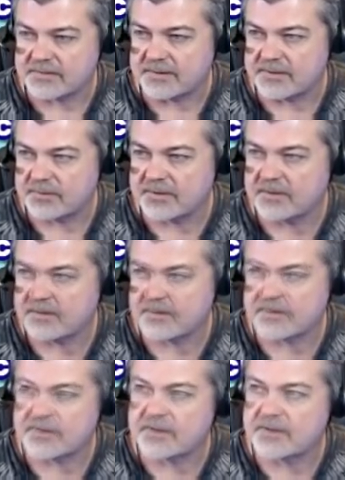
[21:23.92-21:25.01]
Import.
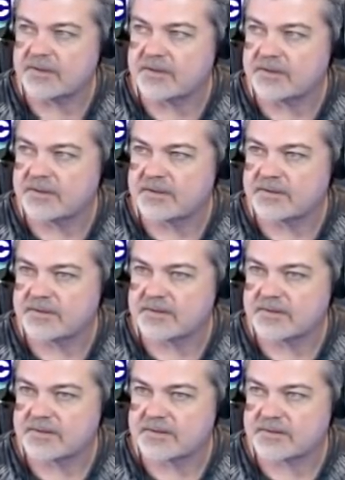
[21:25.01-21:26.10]

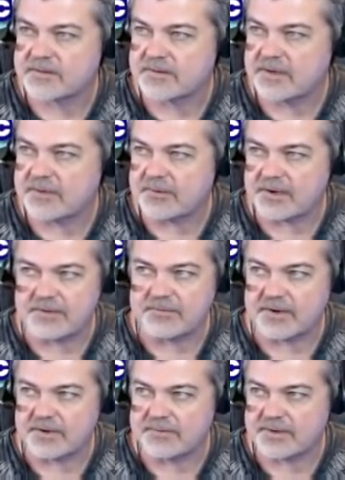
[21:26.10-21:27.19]
So now we have
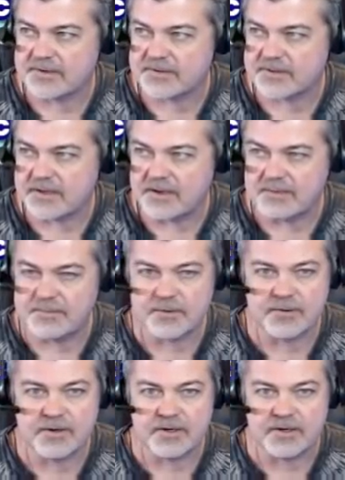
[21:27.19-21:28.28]
Firefox up and
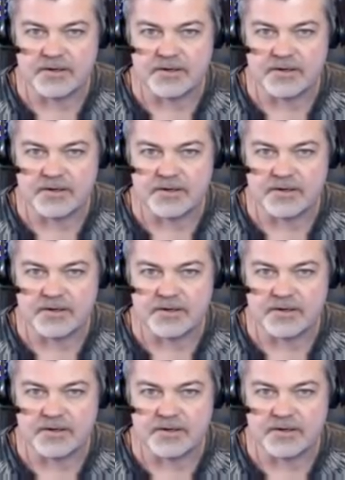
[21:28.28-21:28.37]
running